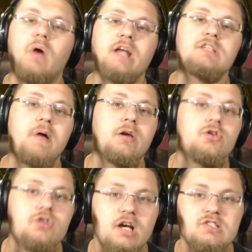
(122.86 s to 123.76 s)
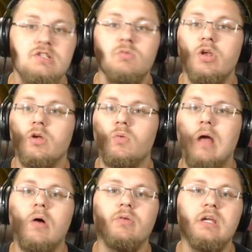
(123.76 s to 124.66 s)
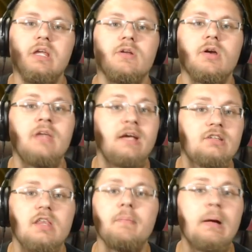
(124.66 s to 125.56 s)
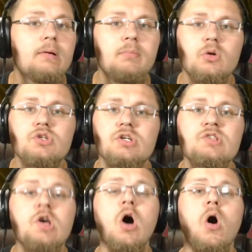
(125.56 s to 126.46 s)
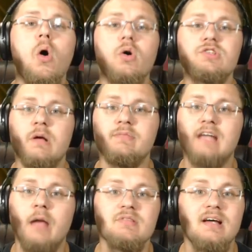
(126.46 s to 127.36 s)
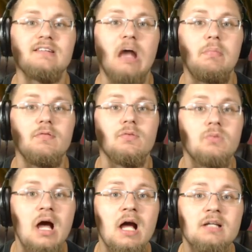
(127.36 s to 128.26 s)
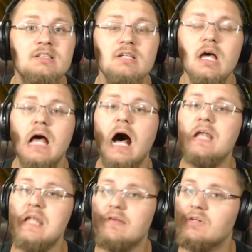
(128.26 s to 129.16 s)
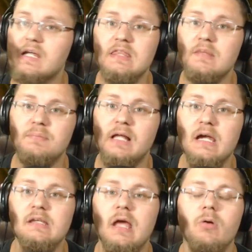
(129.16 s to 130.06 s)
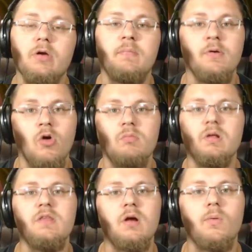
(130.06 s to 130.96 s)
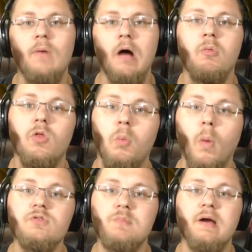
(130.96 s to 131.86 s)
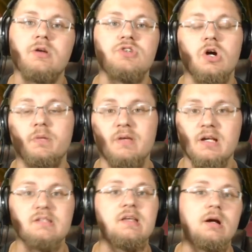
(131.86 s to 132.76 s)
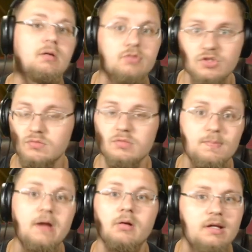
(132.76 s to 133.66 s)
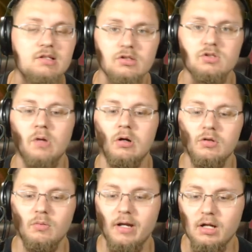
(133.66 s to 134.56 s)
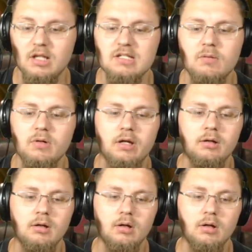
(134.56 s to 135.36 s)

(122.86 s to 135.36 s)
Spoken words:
white spiders you guys see running around either next to the berry bushes or sometimes on top of the rocks. Never in the plagued area, but normally they're around where the wolf spiders are because they're just spiderlings. They're small and they're white. Here, let's get one in.